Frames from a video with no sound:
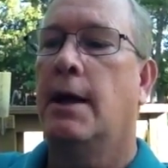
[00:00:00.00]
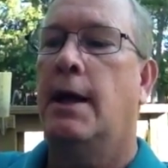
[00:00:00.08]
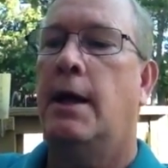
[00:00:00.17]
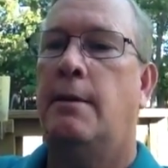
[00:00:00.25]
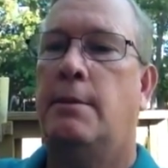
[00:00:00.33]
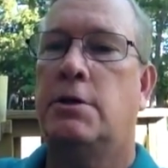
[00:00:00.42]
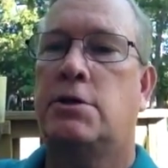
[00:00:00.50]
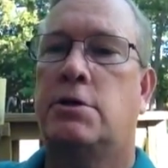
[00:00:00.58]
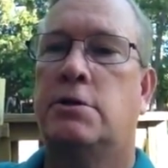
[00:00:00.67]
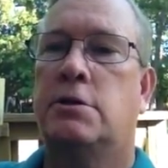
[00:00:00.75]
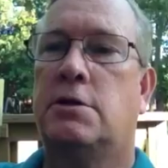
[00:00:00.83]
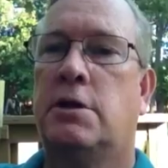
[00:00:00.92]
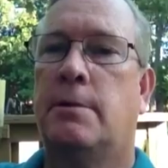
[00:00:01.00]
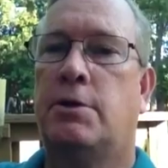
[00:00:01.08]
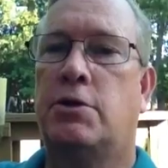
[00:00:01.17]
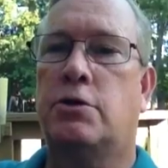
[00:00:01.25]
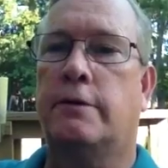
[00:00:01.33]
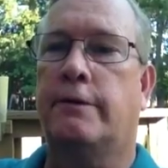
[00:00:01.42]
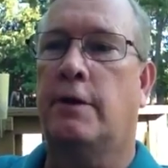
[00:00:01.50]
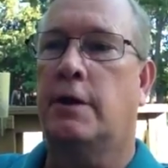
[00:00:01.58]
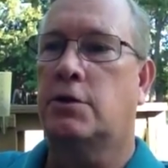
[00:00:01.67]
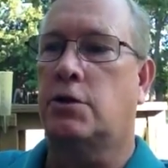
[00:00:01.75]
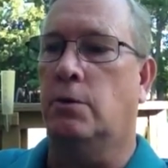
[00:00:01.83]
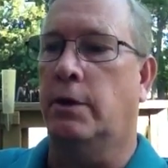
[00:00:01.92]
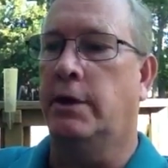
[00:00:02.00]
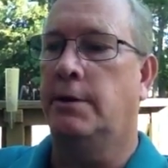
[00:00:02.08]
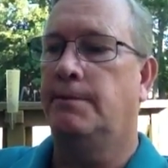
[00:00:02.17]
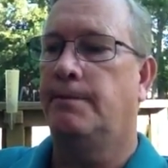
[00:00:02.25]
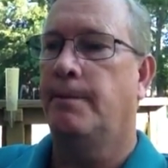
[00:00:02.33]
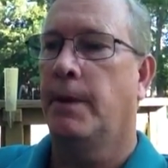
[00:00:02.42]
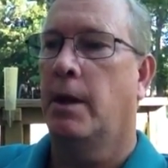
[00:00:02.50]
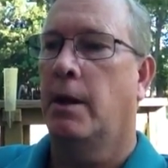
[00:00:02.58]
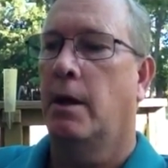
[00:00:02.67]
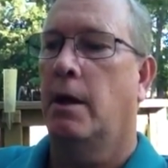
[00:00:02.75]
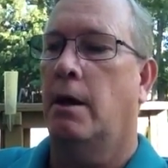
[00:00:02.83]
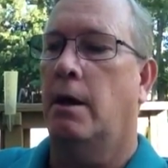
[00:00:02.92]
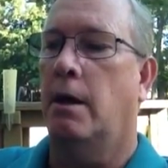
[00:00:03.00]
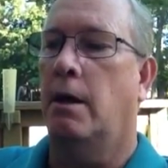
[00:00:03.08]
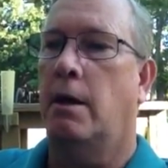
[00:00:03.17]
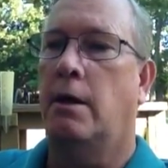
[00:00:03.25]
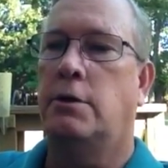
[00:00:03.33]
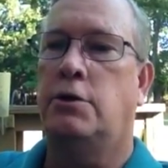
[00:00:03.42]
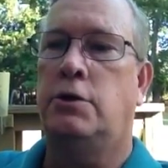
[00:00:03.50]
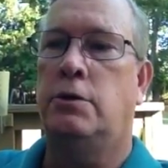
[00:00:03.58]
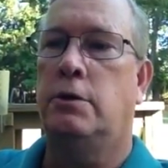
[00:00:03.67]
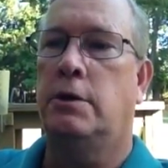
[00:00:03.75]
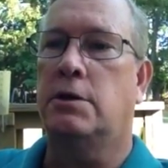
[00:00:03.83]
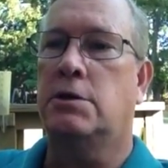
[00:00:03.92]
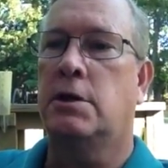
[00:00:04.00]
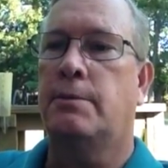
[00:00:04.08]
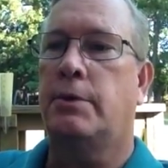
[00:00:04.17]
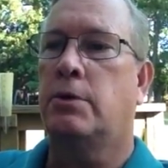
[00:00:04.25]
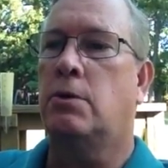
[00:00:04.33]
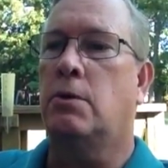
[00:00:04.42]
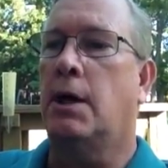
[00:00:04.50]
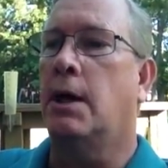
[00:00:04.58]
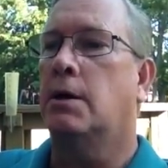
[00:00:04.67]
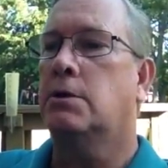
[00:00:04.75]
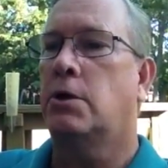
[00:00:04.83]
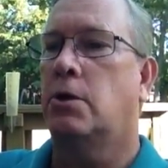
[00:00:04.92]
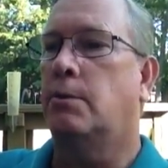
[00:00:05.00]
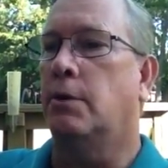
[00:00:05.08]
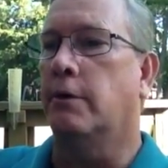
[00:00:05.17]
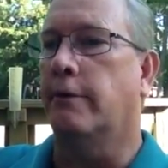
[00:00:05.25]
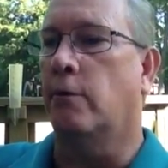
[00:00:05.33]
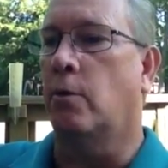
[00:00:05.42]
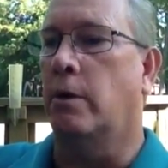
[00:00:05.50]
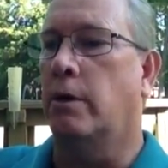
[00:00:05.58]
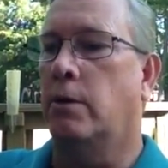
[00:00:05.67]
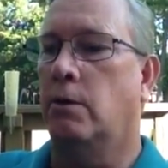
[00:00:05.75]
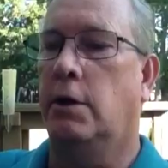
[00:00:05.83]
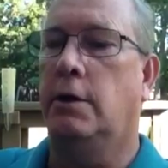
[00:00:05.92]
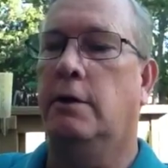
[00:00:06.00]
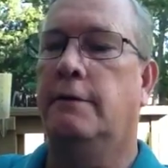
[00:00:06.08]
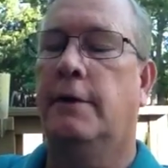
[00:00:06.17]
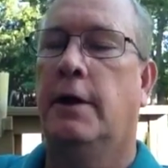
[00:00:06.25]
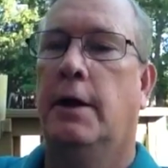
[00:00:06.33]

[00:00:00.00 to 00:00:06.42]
How much does the temperature fluctuate during a typical October where you live?